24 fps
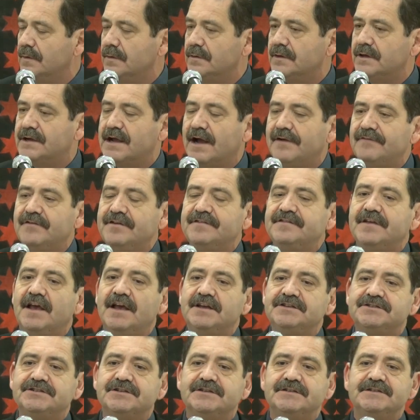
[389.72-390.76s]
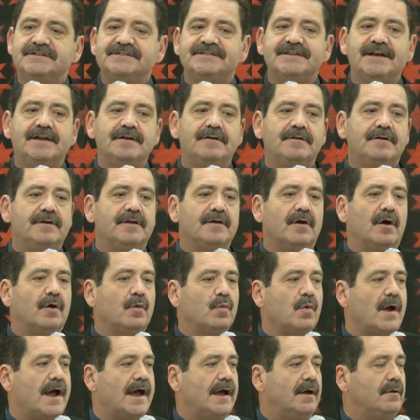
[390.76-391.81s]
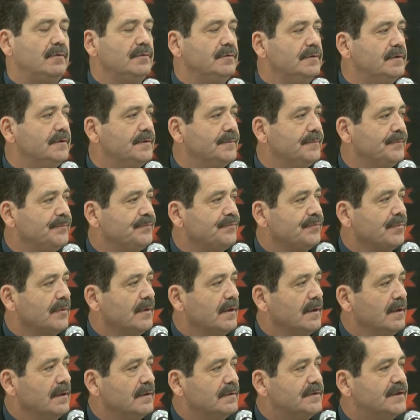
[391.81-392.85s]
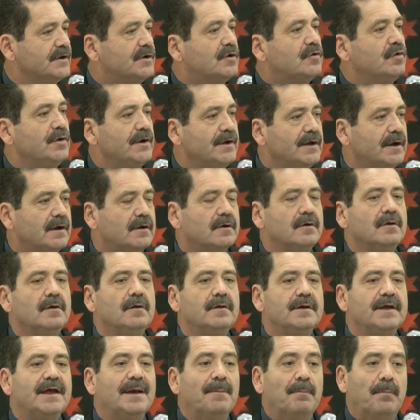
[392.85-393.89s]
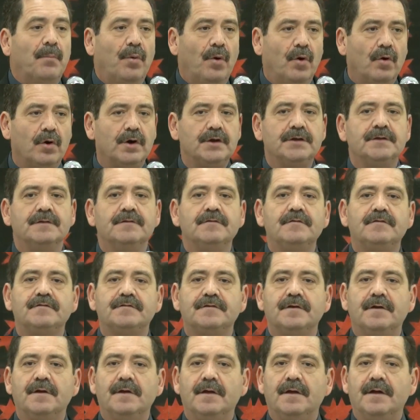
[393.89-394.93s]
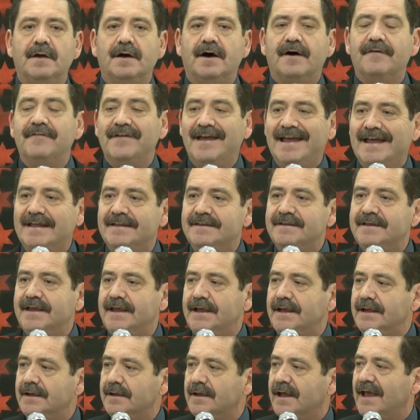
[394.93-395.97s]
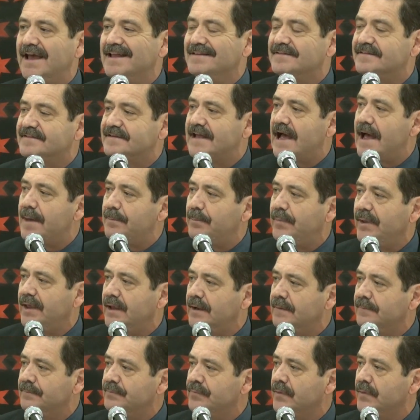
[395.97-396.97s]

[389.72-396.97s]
The conversation centered around the critical importance of ending and stopping